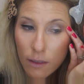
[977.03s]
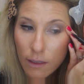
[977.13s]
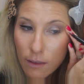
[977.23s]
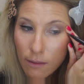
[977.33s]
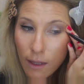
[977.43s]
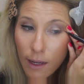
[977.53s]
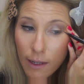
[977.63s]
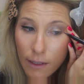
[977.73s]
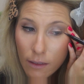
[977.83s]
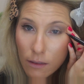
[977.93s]
to this
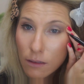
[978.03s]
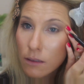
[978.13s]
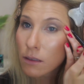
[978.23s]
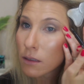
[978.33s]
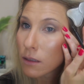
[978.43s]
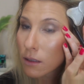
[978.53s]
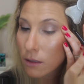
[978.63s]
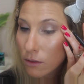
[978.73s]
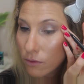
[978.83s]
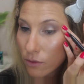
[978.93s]
side.
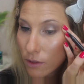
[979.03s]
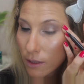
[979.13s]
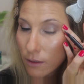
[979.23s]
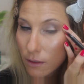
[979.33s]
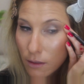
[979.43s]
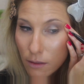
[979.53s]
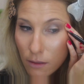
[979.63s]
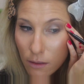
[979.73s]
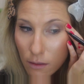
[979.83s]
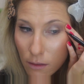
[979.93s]
If you guys can